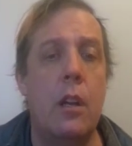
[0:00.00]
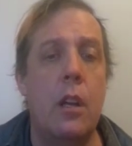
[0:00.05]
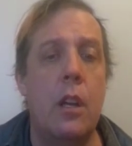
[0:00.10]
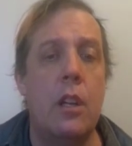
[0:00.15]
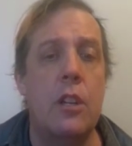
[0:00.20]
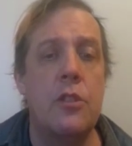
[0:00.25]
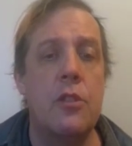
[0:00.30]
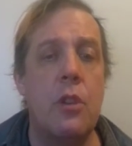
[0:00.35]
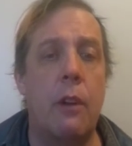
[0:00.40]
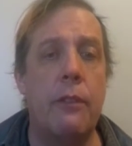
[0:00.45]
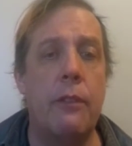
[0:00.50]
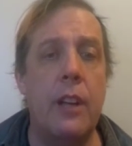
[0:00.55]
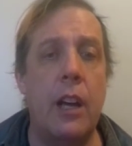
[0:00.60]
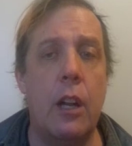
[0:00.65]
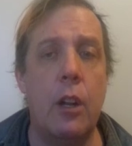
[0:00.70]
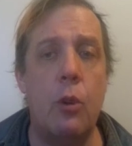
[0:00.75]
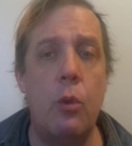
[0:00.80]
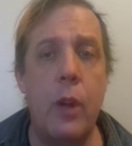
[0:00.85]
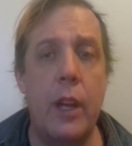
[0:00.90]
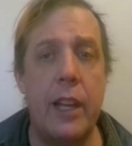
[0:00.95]
So I've got a
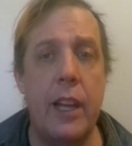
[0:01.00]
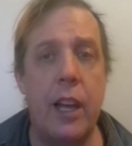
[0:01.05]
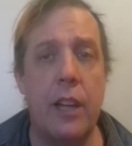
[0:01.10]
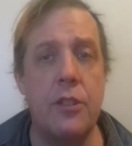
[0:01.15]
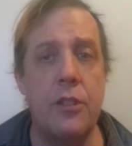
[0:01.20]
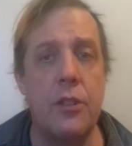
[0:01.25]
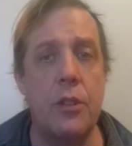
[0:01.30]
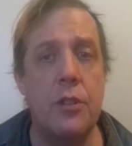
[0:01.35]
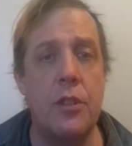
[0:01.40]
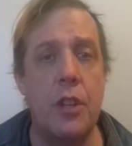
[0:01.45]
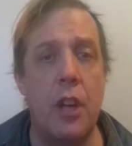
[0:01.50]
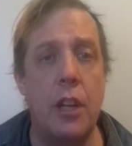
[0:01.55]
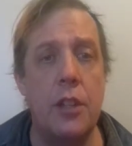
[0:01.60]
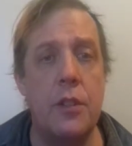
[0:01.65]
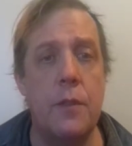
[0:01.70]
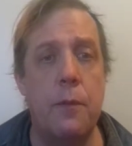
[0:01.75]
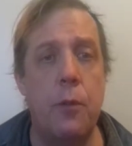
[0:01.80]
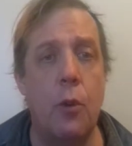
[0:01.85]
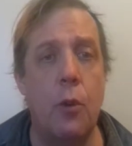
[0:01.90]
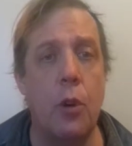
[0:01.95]
quick exercise
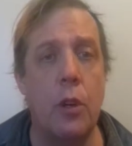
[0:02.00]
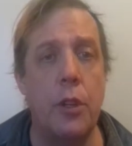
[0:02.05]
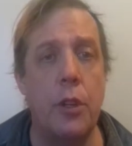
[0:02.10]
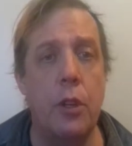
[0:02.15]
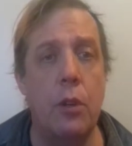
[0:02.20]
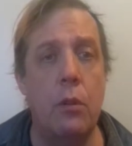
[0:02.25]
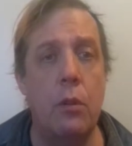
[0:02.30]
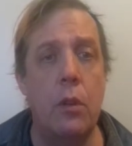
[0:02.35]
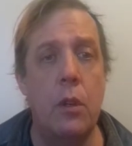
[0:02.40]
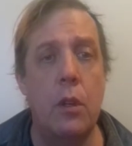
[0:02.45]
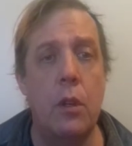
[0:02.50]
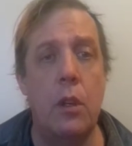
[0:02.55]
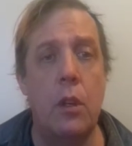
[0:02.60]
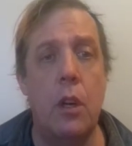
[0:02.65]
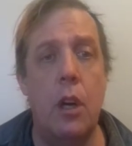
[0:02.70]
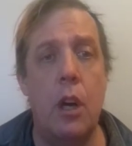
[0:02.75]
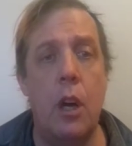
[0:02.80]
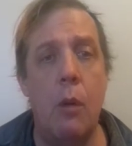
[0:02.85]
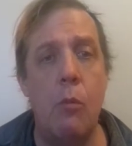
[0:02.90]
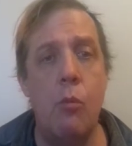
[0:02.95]
for you
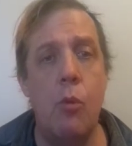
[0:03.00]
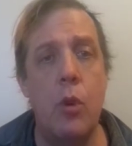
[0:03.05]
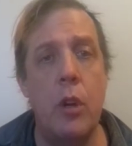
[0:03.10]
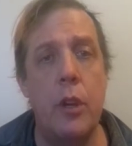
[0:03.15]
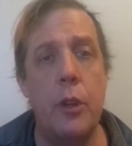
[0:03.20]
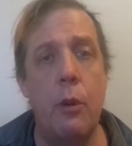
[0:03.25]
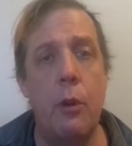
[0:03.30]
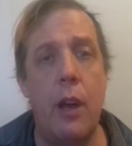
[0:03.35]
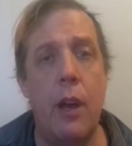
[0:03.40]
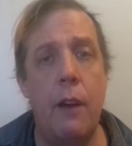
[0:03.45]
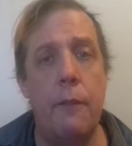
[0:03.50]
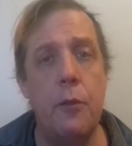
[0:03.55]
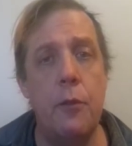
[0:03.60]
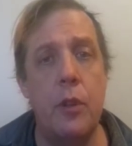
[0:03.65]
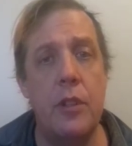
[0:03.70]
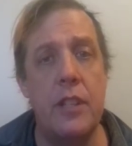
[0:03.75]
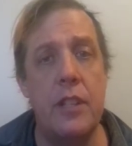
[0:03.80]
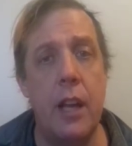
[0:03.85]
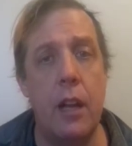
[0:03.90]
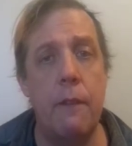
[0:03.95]
um, where you have to
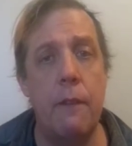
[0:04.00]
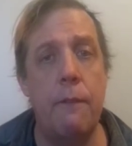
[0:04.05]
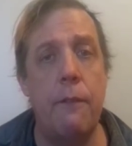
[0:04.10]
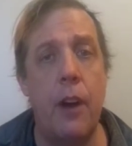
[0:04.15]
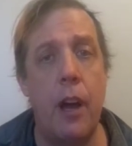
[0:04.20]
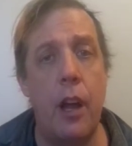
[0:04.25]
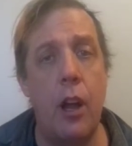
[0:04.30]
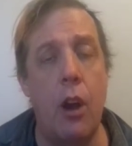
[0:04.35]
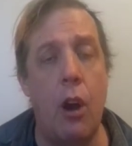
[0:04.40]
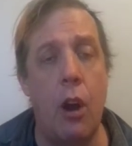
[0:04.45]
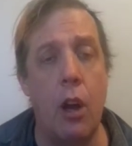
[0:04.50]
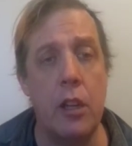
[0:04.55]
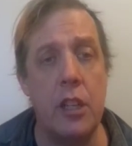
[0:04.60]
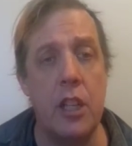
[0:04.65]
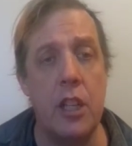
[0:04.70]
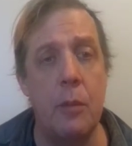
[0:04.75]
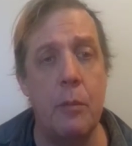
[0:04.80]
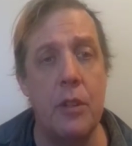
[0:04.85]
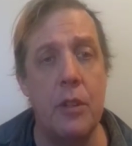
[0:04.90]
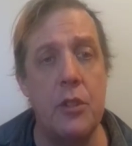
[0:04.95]
identify
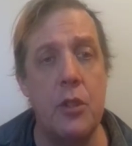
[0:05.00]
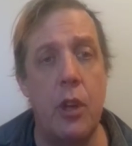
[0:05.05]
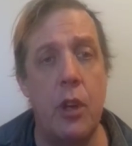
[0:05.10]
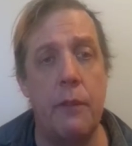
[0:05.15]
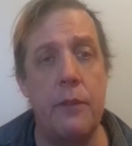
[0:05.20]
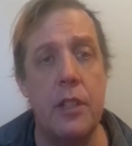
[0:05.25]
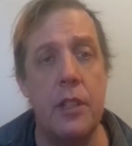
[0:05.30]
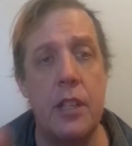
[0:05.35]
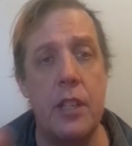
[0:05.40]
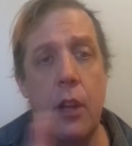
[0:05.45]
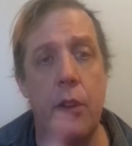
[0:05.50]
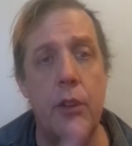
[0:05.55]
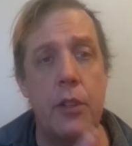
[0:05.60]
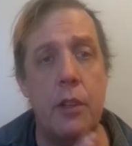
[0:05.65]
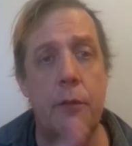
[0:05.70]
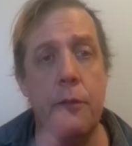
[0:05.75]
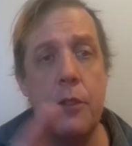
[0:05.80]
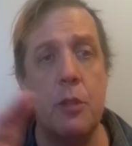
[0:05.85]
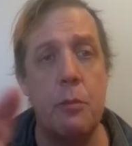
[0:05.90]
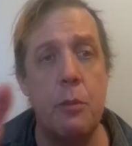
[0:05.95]
arguments. You have to tell the
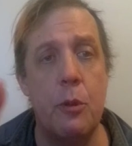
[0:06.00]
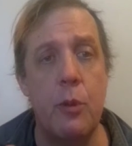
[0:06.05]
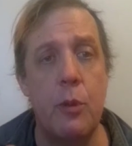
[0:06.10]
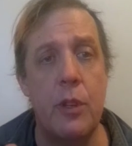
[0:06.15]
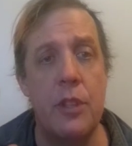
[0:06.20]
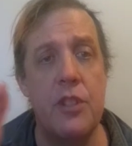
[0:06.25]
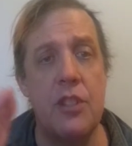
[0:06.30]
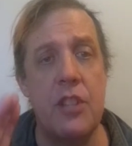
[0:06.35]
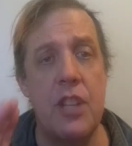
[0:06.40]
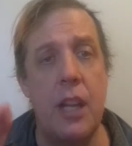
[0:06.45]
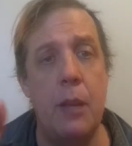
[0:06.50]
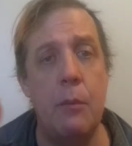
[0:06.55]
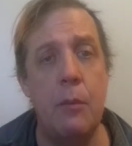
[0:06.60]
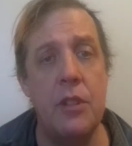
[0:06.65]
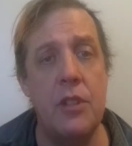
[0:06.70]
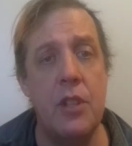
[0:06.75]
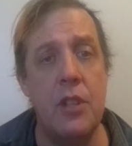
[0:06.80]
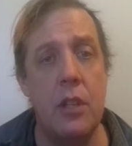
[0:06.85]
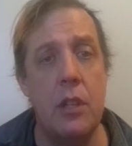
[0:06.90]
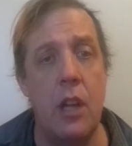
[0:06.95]
difference between
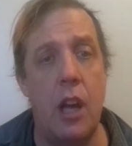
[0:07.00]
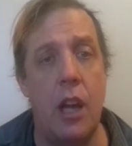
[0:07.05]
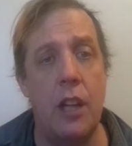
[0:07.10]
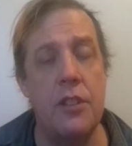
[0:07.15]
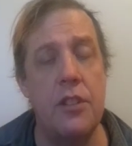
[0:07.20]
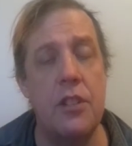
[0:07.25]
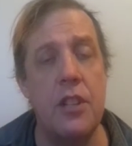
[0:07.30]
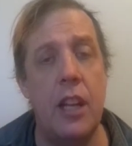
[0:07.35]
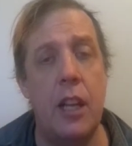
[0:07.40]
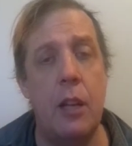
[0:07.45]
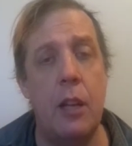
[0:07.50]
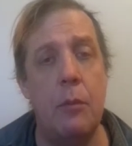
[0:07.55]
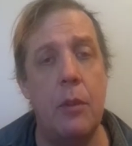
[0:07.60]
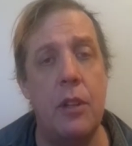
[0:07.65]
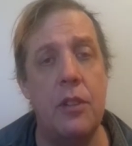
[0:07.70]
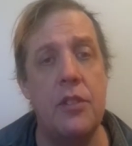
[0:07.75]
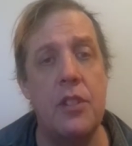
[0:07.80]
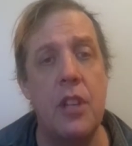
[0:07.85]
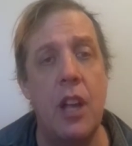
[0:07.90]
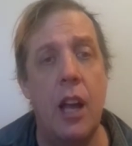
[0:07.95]
statements and
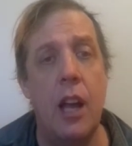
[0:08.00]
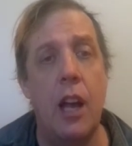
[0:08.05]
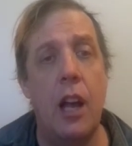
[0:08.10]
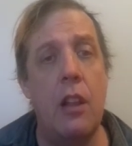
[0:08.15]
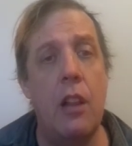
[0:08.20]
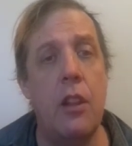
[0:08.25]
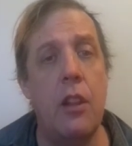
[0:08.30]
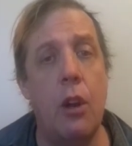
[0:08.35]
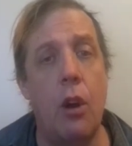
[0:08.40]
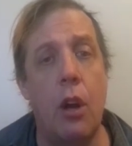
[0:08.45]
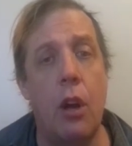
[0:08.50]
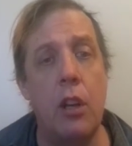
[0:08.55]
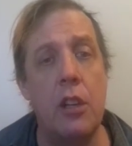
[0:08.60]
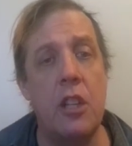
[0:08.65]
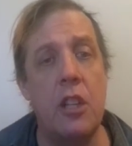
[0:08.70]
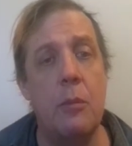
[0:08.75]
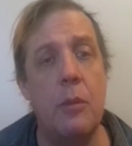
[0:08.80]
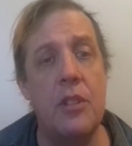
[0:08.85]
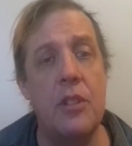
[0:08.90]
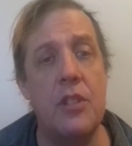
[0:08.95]
non-statements and then
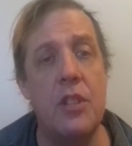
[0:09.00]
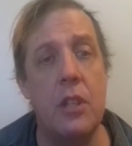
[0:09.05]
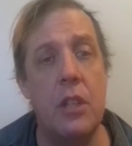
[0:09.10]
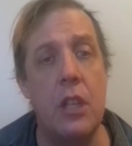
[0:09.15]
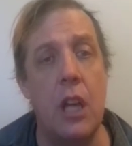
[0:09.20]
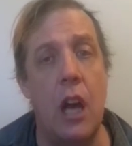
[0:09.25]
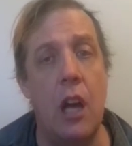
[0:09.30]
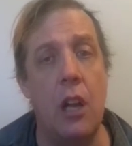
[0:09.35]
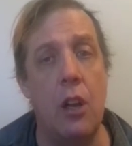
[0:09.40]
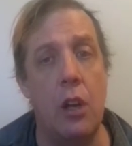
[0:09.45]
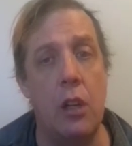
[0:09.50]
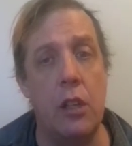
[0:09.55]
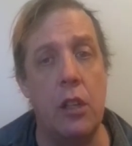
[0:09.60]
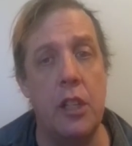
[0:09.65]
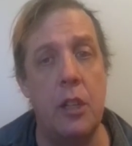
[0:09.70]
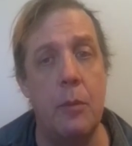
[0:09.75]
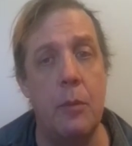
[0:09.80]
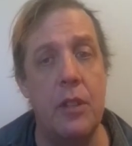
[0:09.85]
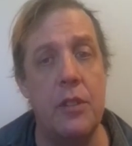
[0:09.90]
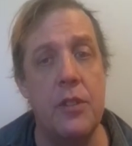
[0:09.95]
arguments and
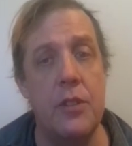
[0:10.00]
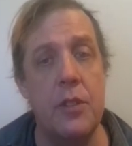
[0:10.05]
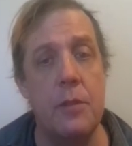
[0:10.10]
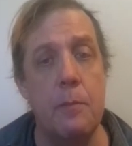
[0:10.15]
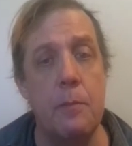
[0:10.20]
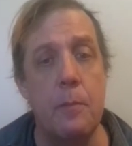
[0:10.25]
non-arguments.